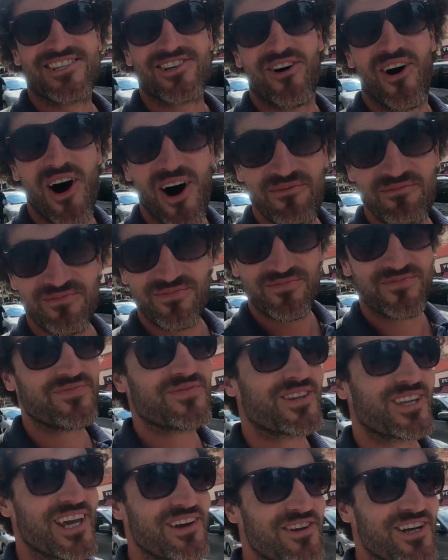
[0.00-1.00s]
So I'm
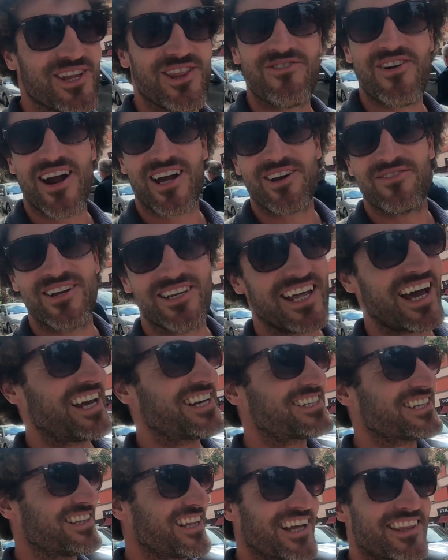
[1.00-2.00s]
giving it the
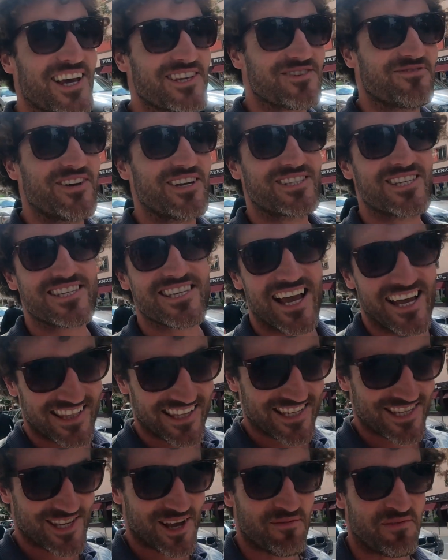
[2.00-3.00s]
recommendation. That doesn't mean to say
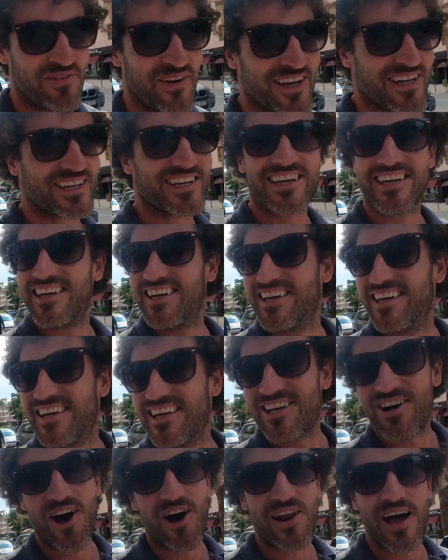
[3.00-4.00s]
that something
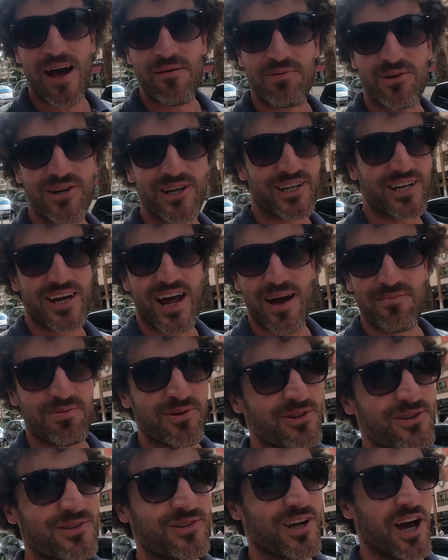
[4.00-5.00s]
can't happen. It can
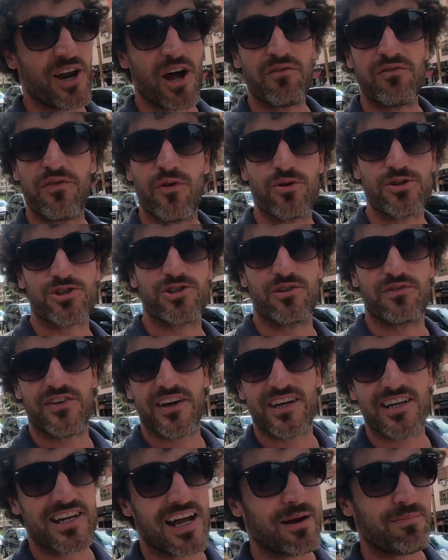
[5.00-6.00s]
happen. An unfortunate
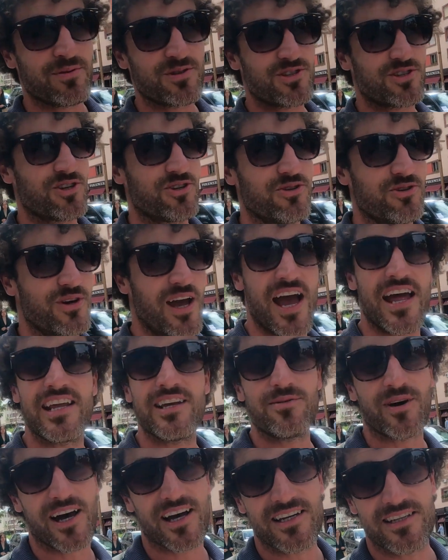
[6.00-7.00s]
thing can happen to you
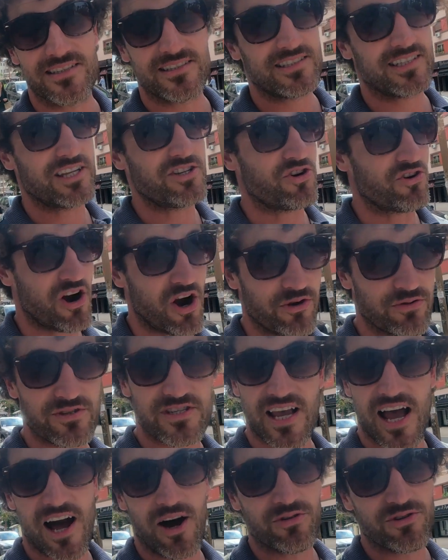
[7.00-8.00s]
anywhere, in your own
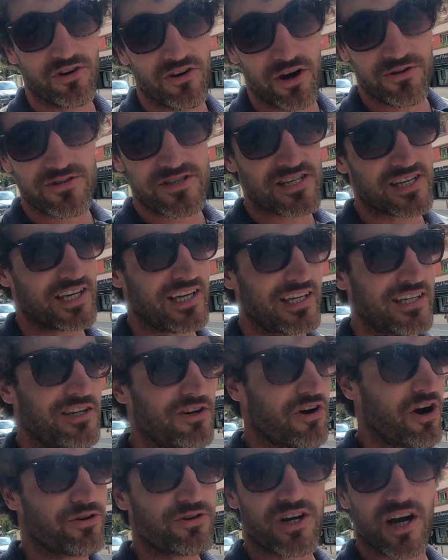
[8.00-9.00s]
town, your own city,
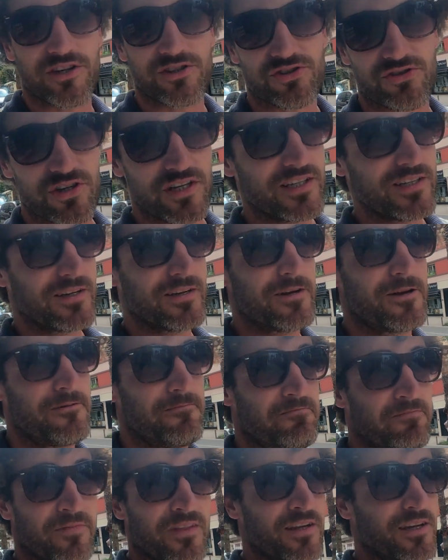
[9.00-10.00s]
your own country.
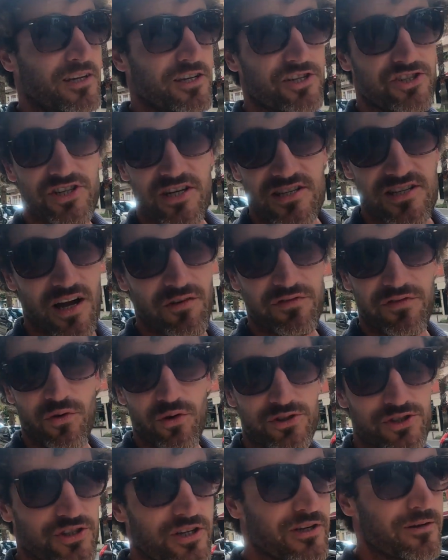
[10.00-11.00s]
It's just
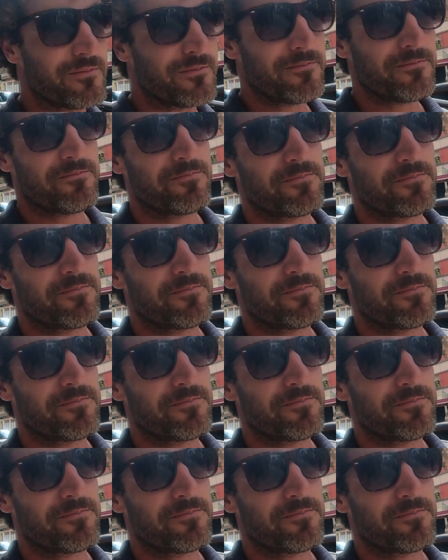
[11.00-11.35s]
unfortunate.